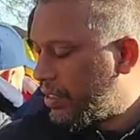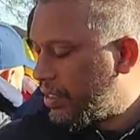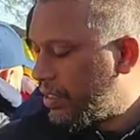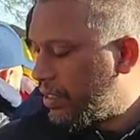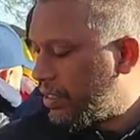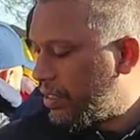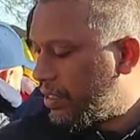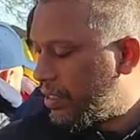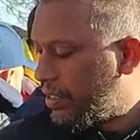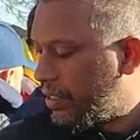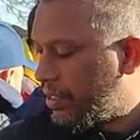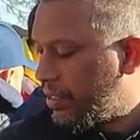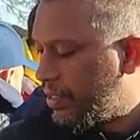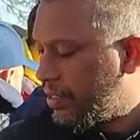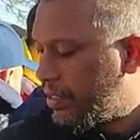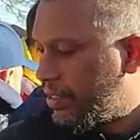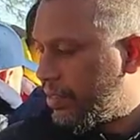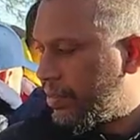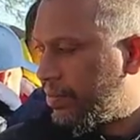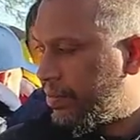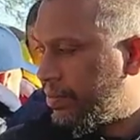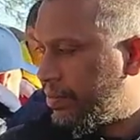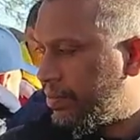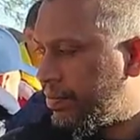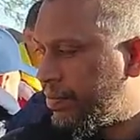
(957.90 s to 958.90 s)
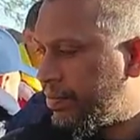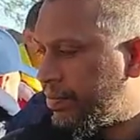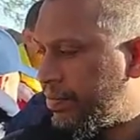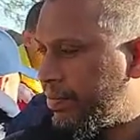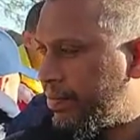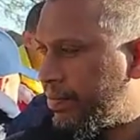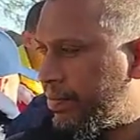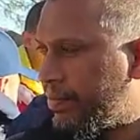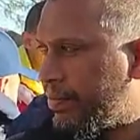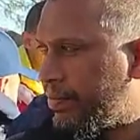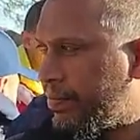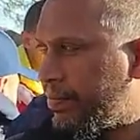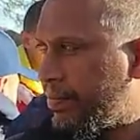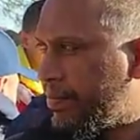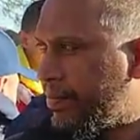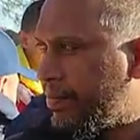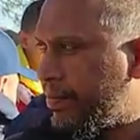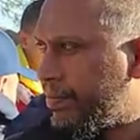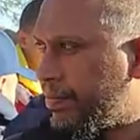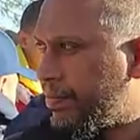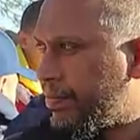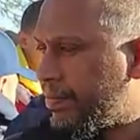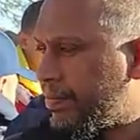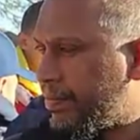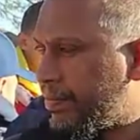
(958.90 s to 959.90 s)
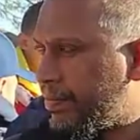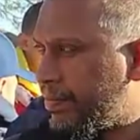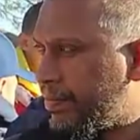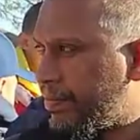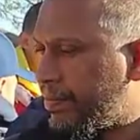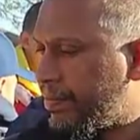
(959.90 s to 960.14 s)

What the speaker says: No words are spoken by the person on screen.